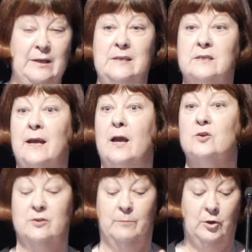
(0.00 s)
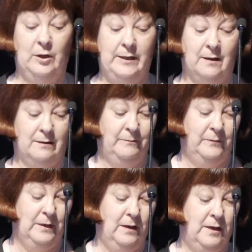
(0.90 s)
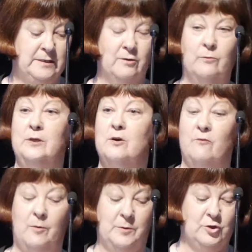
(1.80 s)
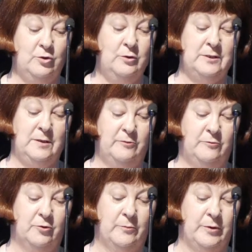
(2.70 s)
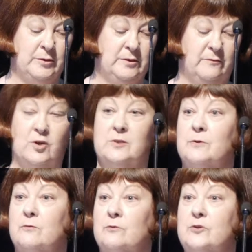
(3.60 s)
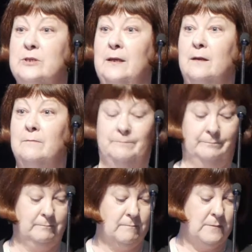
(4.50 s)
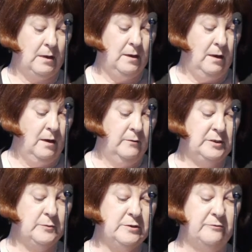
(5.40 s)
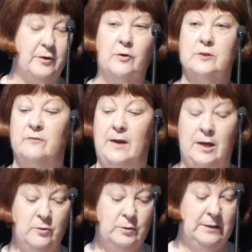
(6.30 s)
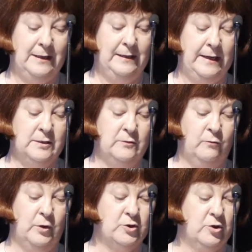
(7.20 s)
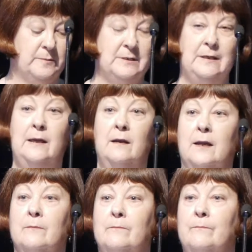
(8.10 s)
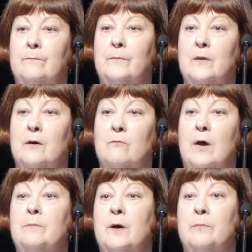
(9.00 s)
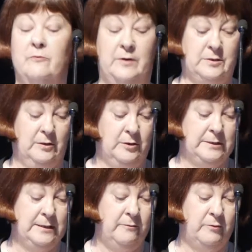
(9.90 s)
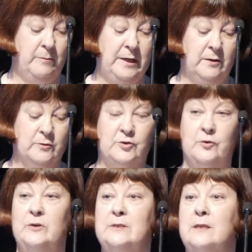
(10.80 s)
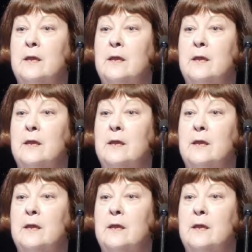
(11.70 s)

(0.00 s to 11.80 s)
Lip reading: we need to catch them earlier? Is there a window of opportunity before the pressures of hospital routine? This was the focus of annual elective workshops and healing, run by Professor Kersley for medical students